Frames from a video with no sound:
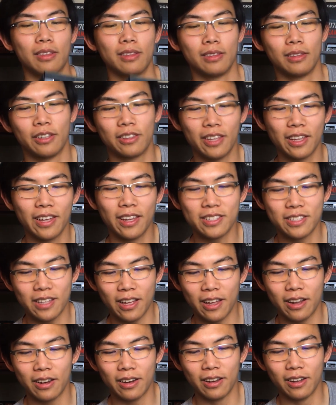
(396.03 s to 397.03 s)
the thing is
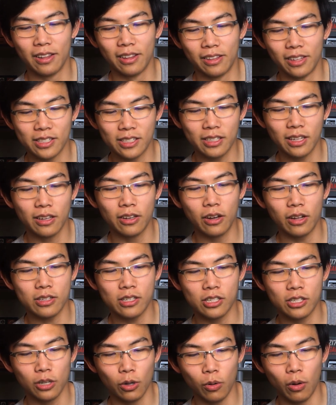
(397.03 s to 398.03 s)
that this thing got
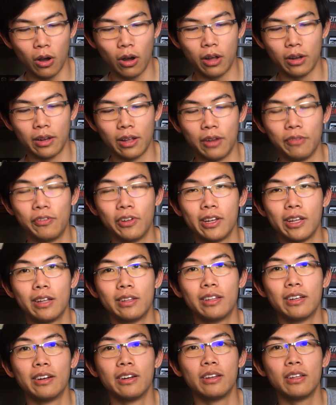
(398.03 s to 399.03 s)
so hot, Nvidia
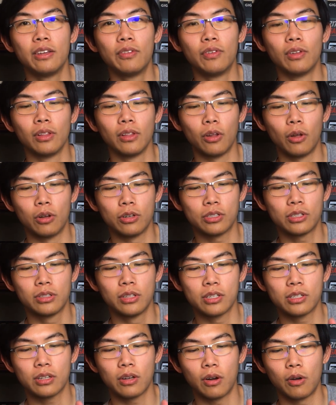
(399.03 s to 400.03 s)
didn't even launch
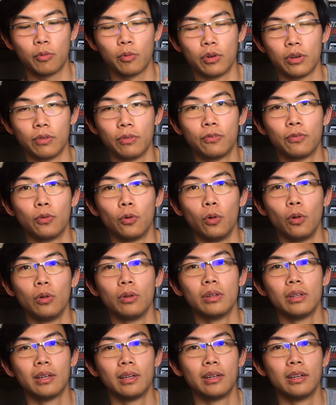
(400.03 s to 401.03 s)
this card with a
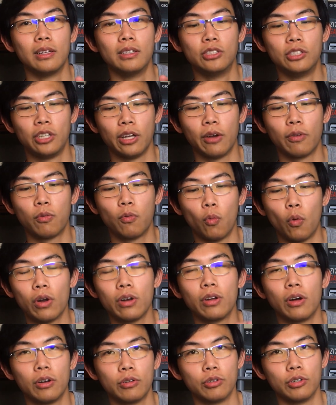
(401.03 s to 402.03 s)
full G F one
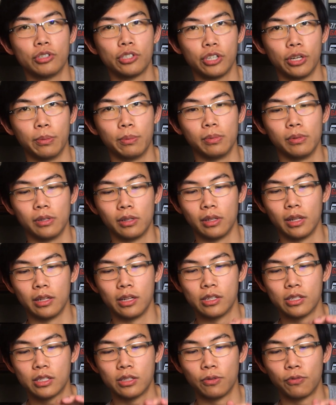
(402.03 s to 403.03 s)
hundred chip, that
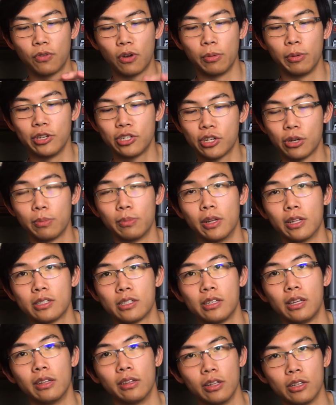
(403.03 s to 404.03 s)
is the Fermi chip that's
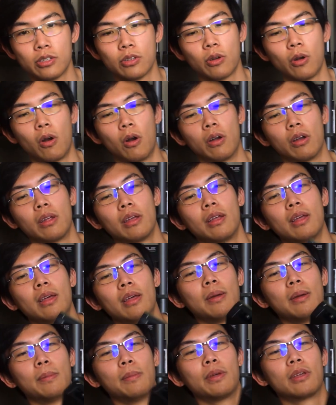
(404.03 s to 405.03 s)
in this card,
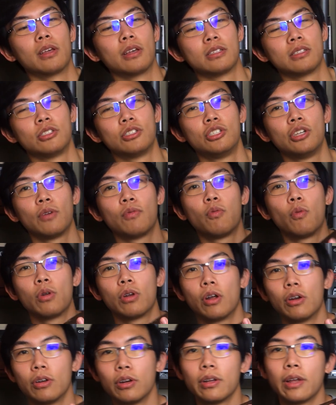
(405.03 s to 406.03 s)
because the G F one
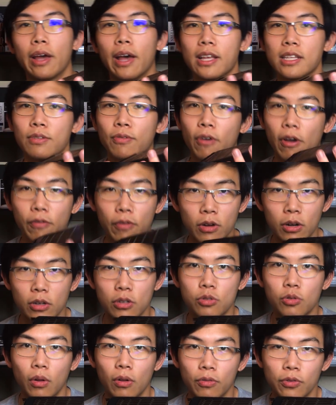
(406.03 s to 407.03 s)
hundred has five hundred
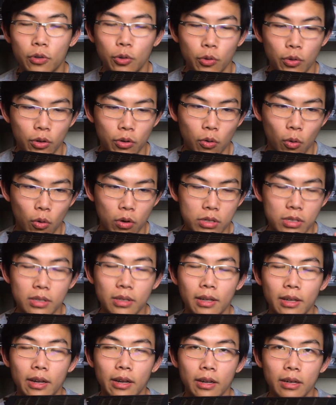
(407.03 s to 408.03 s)
twelve CUDA cores
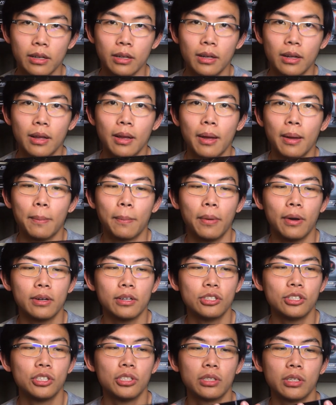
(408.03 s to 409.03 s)
in it, but
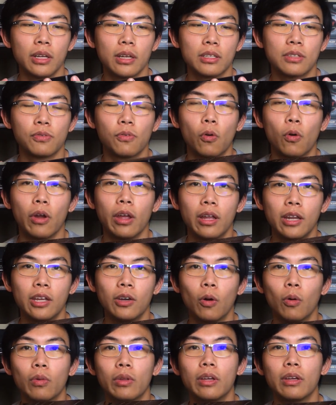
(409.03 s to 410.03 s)
the G T X four eighty
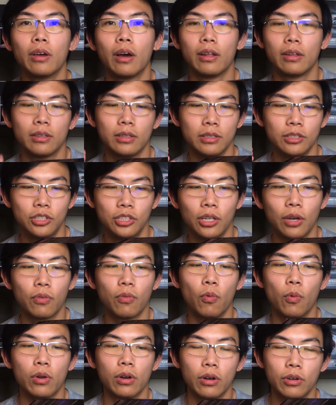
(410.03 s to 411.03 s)
only got the G
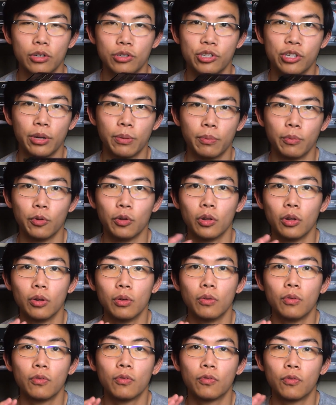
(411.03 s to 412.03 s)
F one hundred chip with
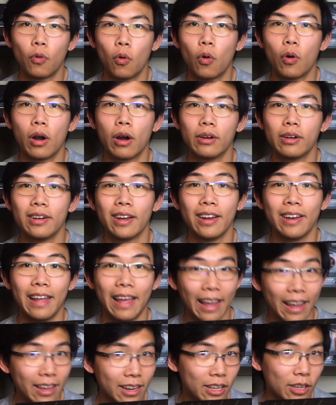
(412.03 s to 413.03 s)
four hundred
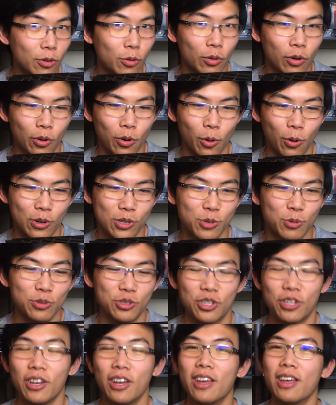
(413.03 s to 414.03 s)
eighty CUDA cores,
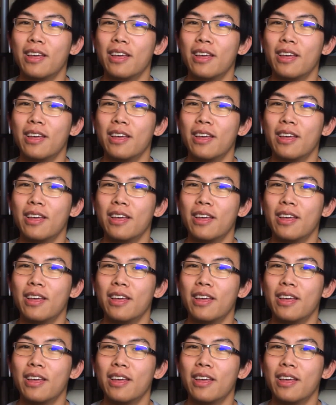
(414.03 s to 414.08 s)
which